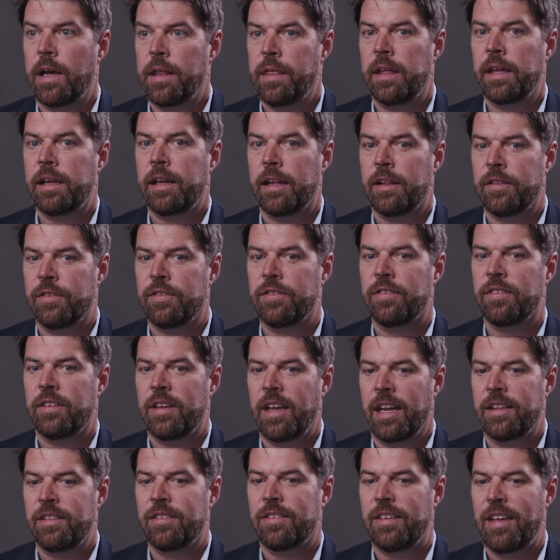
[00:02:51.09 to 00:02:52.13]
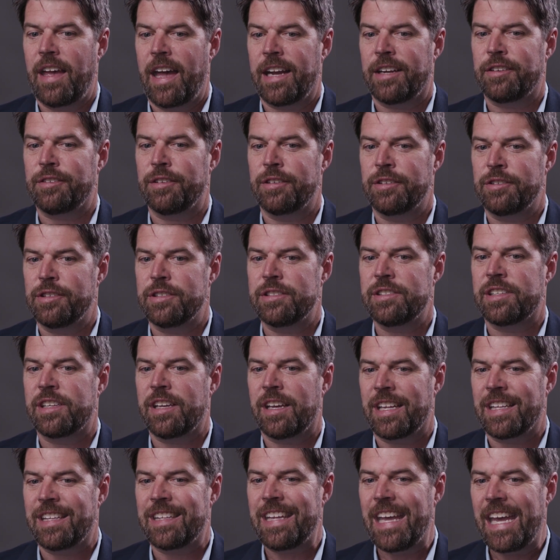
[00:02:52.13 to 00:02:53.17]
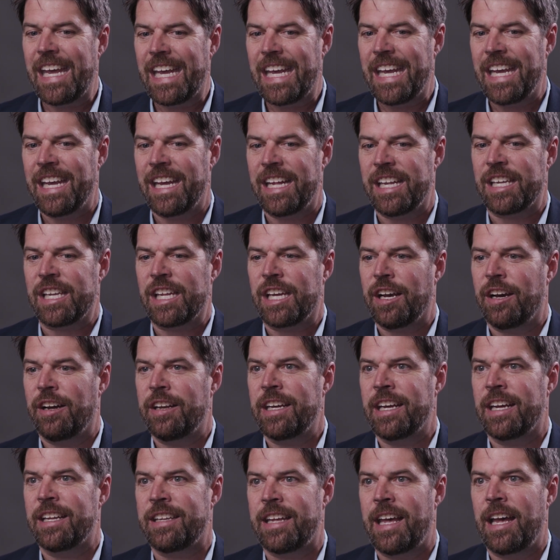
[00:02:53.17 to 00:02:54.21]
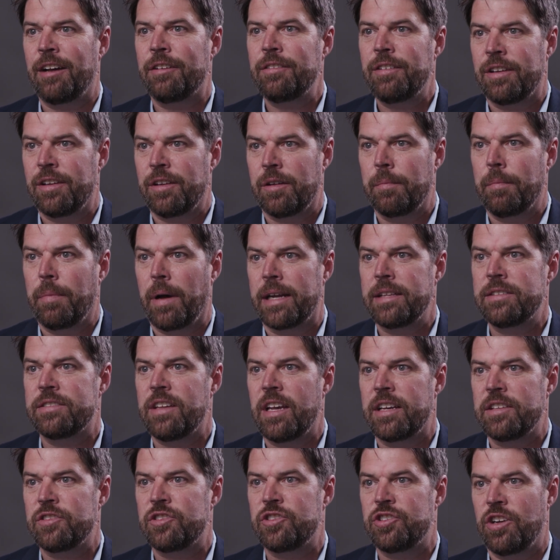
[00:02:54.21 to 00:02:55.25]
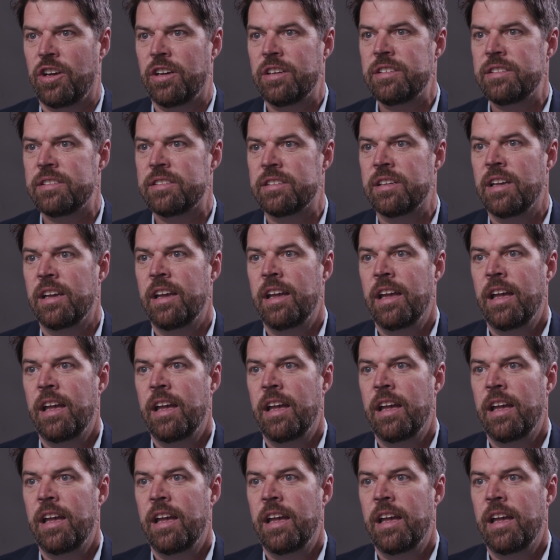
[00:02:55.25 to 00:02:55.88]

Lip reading: I think it's actually just taking it and cutting it down into bite-sized chunks